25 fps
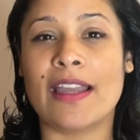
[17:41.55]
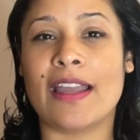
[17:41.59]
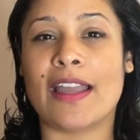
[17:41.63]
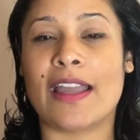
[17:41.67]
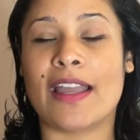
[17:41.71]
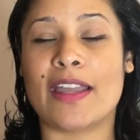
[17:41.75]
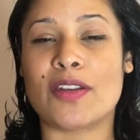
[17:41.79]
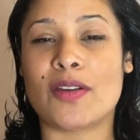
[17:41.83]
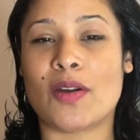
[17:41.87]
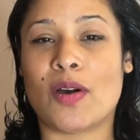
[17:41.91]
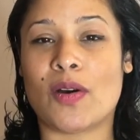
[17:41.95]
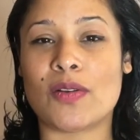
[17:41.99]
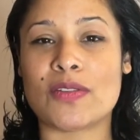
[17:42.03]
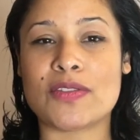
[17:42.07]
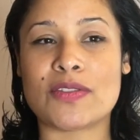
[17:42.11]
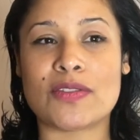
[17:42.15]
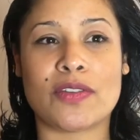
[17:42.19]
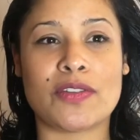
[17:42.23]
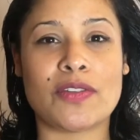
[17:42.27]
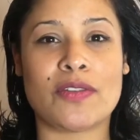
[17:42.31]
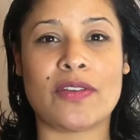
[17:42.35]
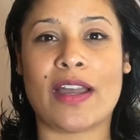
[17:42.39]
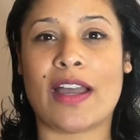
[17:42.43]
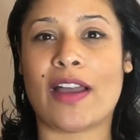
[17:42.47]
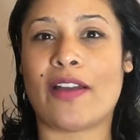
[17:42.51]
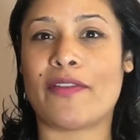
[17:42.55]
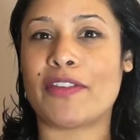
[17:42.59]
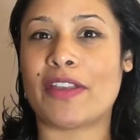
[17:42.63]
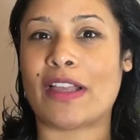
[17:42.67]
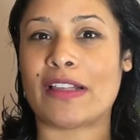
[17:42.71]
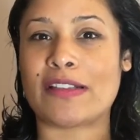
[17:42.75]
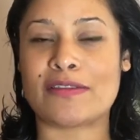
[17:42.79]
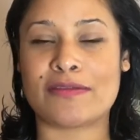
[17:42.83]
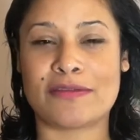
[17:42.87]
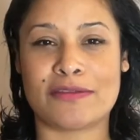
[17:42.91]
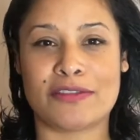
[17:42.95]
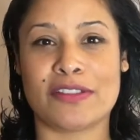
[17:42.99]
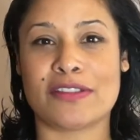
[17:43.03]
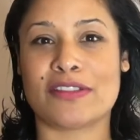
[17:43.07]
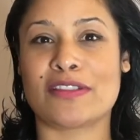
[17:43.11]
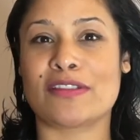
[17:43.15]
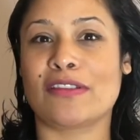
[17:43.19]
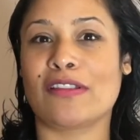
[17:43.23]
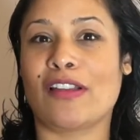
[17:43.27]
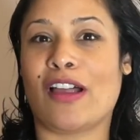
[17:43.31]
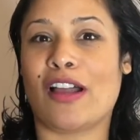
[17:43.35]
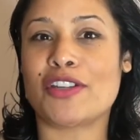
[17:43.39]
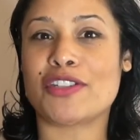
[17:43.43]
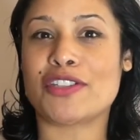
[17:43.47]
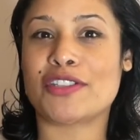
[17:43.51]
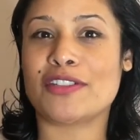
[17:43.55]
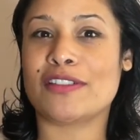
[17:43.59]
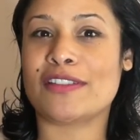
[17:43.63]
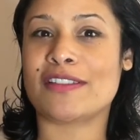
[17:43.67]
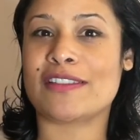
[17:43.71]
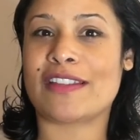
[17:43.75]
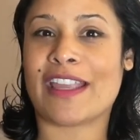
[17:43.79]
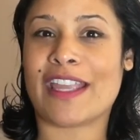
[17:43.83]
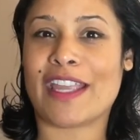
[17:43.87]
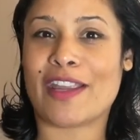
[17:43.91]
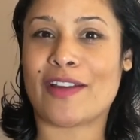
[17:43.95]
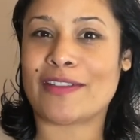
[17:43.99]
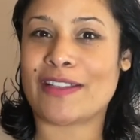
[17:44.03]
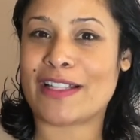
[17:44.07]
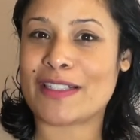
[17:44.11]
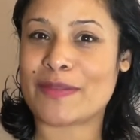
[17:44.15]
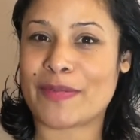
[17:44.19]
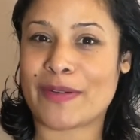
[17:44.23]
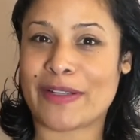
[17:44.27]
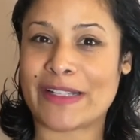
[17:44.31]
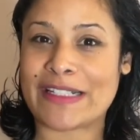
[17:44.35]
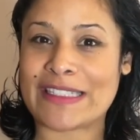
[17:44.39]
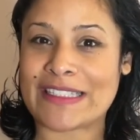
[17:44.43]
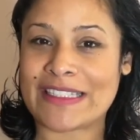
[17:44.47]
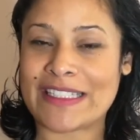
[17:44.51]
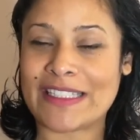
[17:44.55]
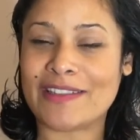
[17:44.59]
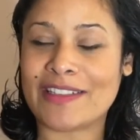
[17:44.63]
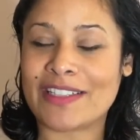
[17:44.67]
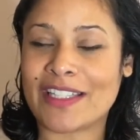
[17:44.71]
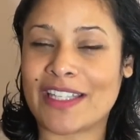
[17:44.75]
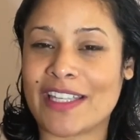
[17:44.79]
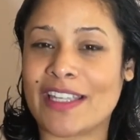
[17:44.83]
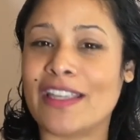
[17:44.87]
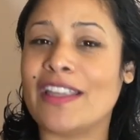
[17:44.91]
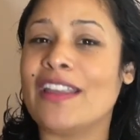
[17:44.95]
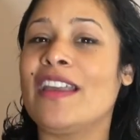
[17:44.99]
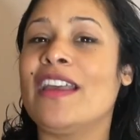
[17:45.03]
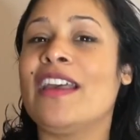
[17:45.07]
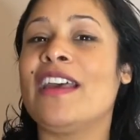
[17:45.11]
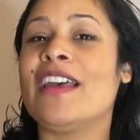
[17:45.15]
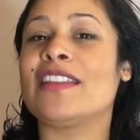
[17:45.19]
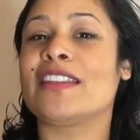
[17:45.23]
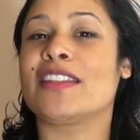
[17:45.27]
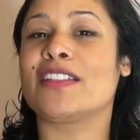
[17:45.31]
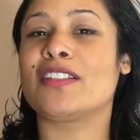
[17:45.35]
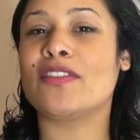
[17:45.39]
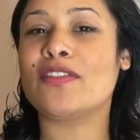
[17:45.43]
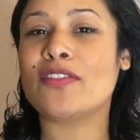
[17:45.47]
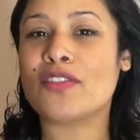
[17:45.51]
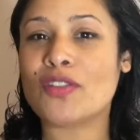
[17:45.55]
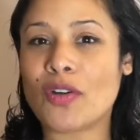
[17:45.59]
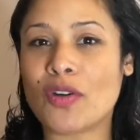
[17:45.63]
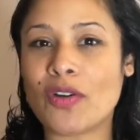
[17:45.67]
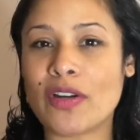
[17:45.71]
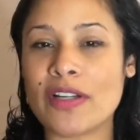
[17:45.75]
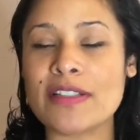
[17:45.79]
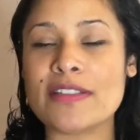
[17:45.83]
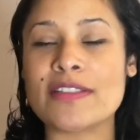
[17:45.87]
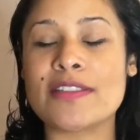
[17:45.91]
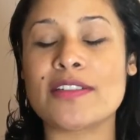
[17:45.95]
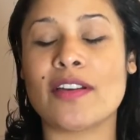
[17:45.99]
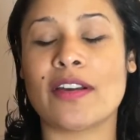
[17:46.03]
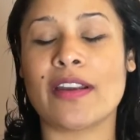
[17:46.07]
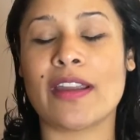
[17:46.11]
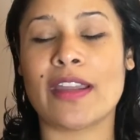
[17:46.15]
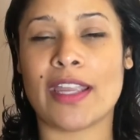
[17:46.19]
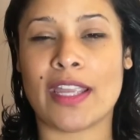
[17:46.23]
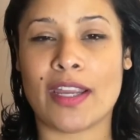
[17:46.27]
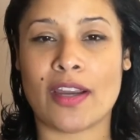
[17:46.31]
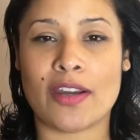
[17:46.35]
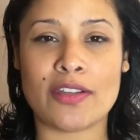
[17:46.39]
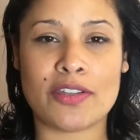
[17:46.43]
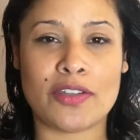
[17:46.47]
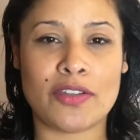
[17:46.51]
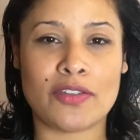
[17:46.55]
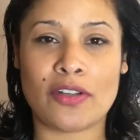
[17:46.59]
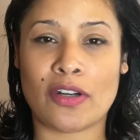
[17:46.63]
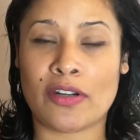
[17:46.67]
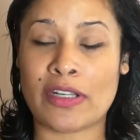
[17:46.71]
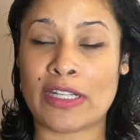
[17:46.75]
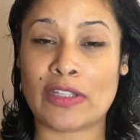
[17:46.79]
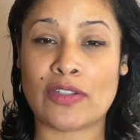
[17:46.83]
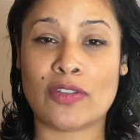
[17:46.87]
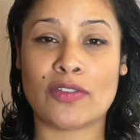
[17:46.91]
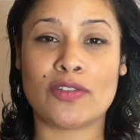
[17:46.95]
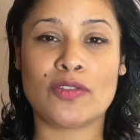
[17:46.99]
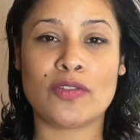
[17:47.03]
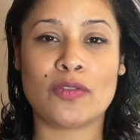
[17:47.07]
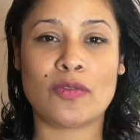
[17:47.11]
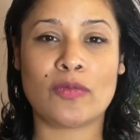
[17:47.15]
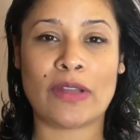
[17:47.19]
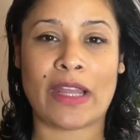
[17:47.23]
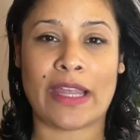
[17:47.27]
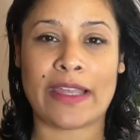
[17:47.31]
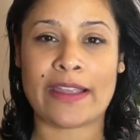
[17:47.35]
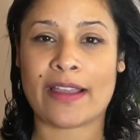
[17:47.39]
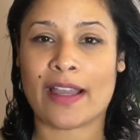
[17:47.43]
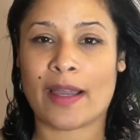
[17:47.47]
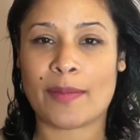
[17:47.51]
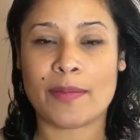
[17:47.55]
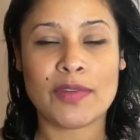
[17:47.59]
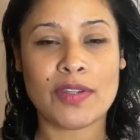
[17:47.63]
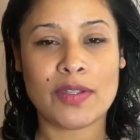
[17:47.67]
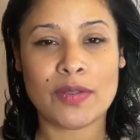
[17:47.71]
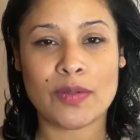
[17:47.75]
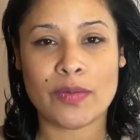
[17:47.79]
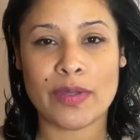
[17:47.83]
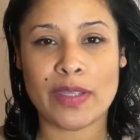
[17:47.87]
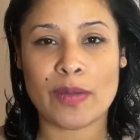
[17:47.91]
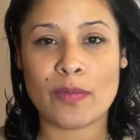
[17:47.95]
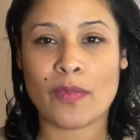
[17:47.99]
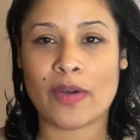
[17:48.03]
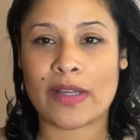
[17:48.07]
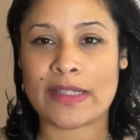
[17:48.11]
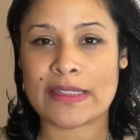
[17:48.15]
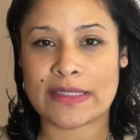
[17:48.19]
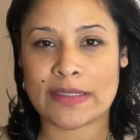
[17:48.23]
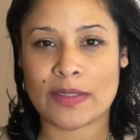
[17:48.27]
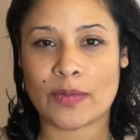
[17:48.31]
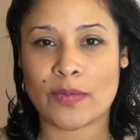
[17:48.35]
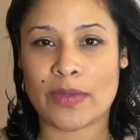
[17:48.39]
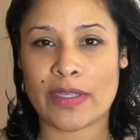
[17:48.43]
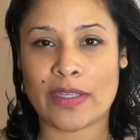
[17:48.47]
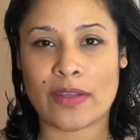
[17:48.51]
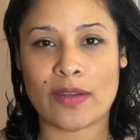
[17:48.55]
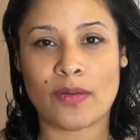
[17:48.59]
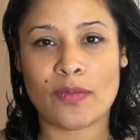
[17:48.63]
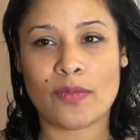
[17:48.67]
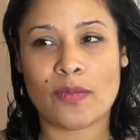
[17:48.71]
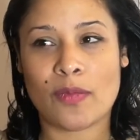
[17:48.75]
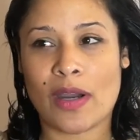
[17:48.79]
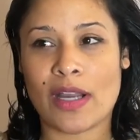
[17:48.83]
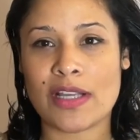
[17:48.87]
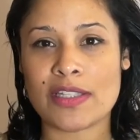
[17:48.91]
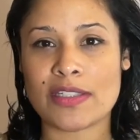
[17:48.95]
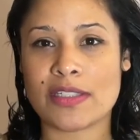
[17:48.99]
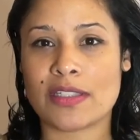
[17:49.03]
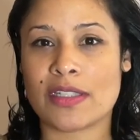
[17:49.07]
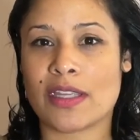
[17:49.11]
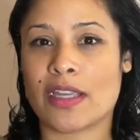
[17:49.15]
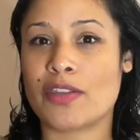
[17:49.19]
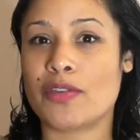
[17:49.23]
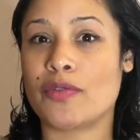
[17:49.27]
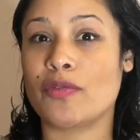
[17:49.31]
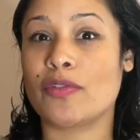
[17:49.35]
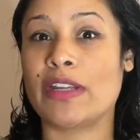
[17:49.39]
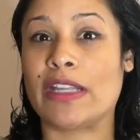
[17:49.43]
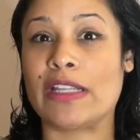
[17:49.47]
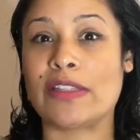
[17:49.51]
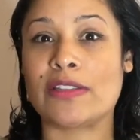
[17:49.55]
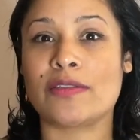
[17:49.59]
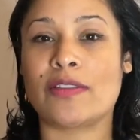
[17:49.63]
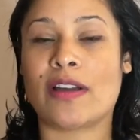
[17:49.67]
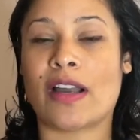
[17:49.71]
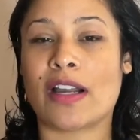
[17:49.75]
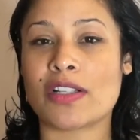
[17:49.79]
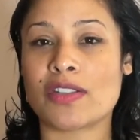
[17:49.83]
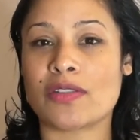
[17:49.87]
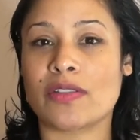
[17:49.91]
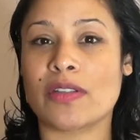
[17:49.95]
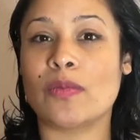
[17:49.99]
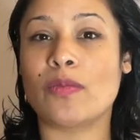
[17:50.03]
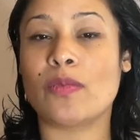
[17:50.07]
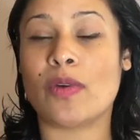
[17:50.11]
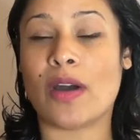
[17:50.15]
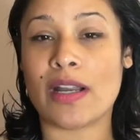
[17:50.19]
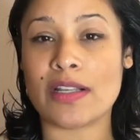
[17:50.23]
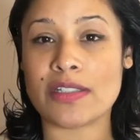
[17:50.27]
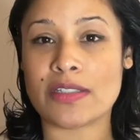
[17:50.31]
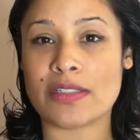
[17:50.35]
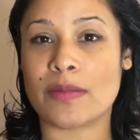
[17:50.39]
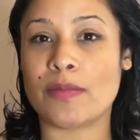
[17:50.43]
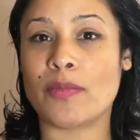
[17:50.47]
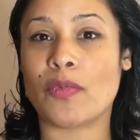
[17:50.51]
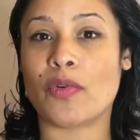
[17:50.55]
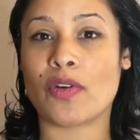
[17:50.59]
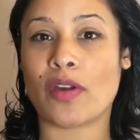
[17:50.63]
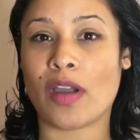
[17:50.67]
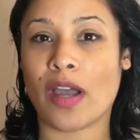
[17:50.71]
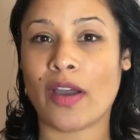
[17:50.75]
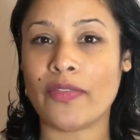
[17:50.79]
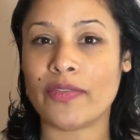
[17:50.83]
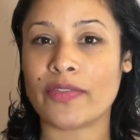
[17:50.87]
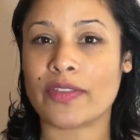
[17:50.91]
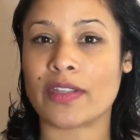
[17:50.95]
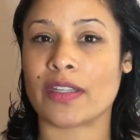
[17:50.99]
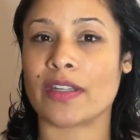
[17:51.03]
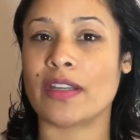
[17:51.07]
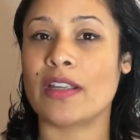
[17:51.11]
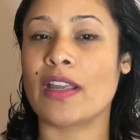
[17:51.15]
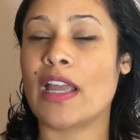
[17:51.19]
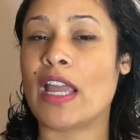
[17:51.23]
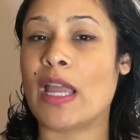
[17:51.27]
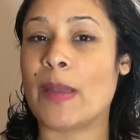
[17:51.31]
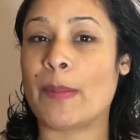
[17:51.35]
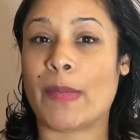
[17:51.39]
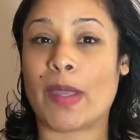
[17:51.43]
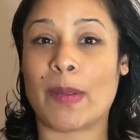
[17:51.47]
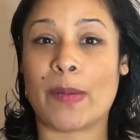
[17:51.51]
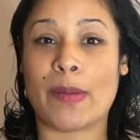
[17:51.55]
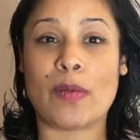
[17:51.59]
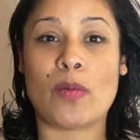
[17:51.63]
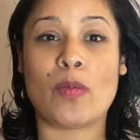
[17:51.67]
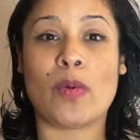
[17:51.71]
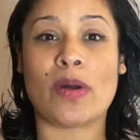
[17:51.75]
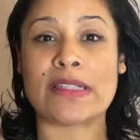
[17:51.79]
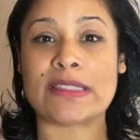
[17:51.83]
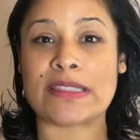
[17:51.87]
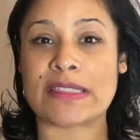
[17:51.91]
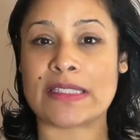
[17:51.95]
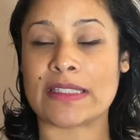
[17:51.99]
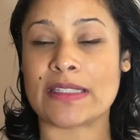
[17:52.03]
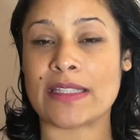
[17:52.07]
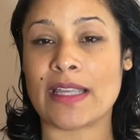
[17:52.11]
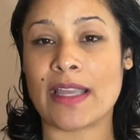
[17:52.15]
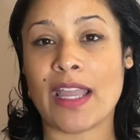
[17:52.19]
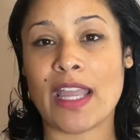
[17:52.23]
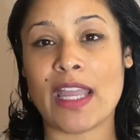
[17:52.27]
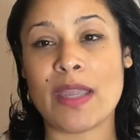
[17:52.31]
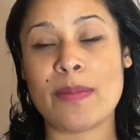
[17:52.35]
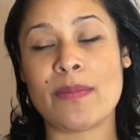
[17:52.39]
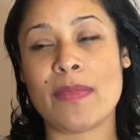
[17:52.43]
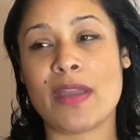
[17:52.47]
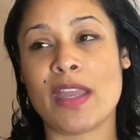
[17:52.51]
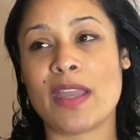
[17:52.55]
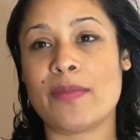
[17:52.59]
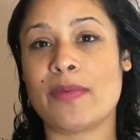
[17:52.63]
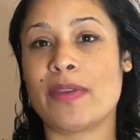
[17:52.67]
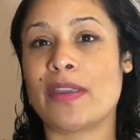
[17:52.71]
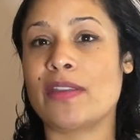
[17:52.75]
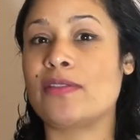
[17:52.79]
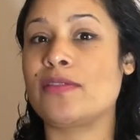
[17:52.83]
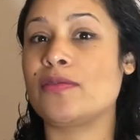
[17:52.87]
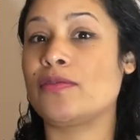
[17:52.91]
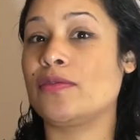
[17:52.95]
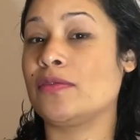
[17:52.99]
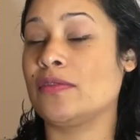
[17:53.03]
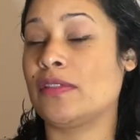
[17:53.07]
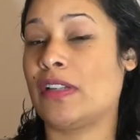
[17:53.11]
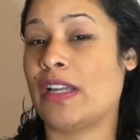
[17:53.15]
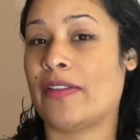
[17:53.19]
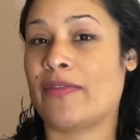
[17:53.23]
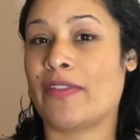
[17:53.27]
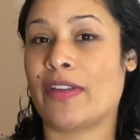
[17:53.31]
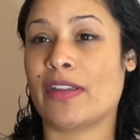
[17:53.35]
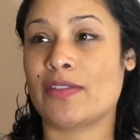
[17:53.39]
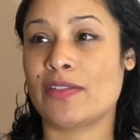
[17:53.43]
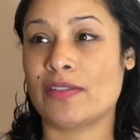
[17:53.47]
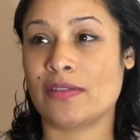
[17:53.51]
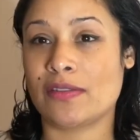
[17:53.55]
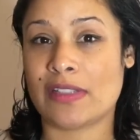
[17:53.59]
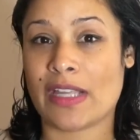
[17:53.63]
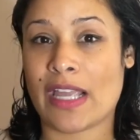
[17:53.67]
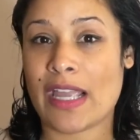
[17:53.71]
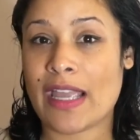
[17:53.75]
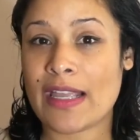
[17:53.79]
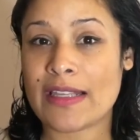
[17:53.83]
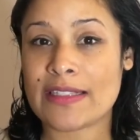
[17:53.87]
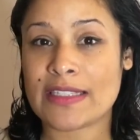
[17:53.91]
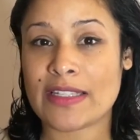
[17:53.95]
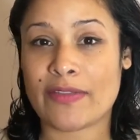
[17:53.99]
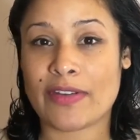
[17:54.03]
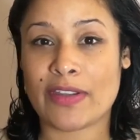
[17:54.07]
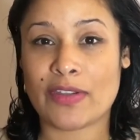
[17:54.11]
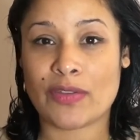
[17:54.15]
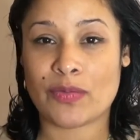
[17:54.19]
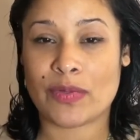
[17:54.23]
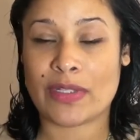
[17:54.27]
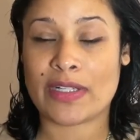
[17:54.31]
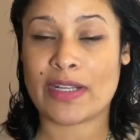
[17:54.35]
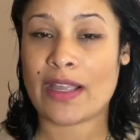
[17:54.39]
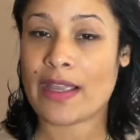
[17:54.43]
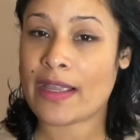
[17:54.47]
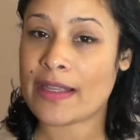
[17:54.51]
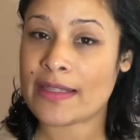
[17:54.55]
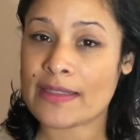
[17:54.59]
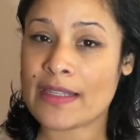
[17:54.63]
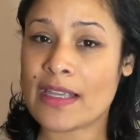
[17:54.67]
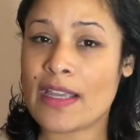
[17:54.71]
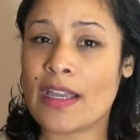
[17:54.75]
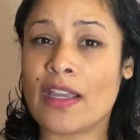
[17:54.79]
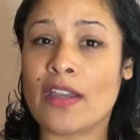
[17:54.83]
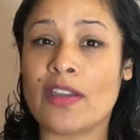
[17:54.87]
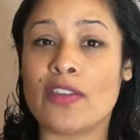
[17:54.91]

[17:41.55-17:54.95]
and also you have just luscious hair that's very silky, then of course your hair, you don't need to do like I'm doing once a week of washing, and you need to actually wash it more often, maybe once a day, maybe every 2 days, every 3 days.